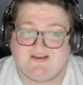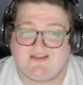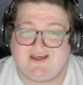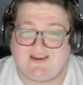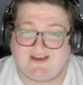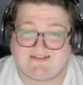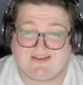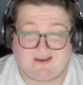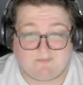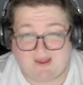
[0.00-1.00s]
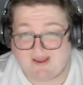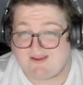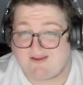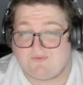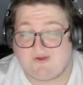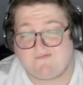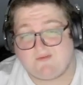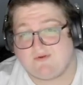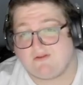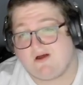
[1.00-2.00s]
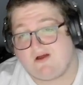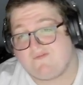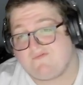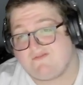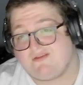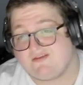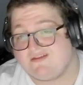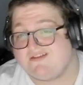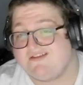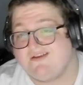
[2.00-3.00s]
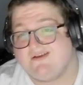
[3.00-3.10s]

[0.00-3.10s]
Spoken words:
that next kind of band-aid we have to pull off to